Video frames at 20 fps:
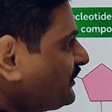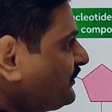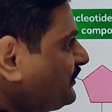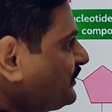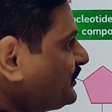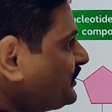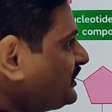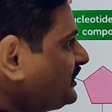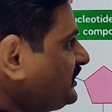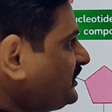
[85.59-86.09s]
If
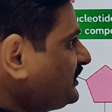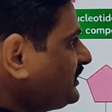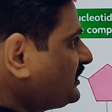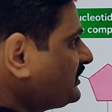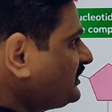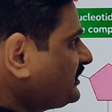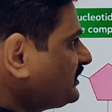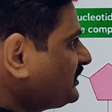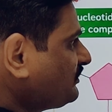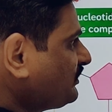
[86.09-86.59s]
you see here,
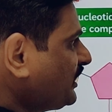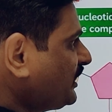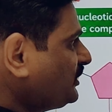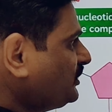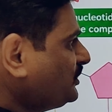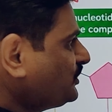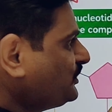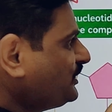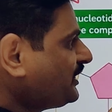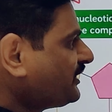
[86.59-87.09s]
this is
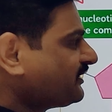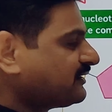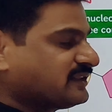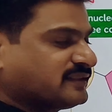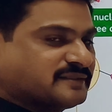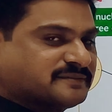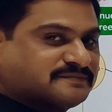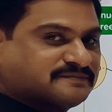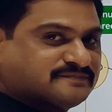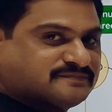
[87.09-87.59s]
one unit
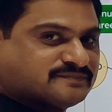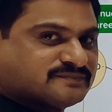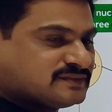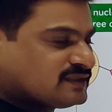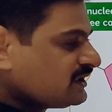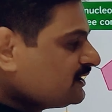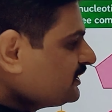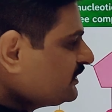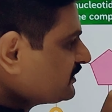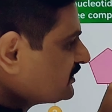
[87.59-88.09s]
there.
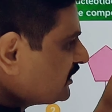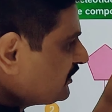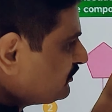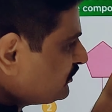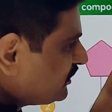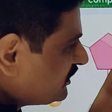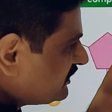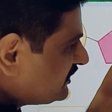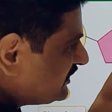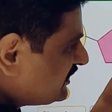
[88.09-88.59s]

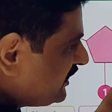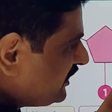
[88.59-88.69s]
Somewhat